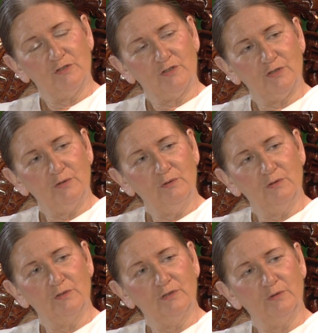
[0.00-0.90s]
true
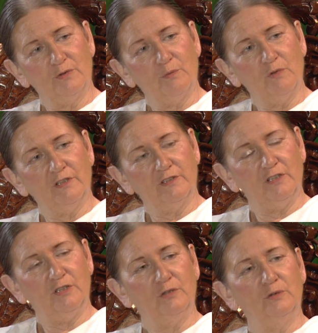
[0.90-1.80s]
Guru, the one
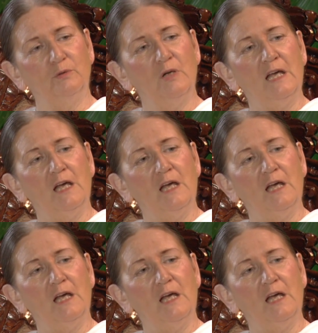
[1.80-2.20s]
who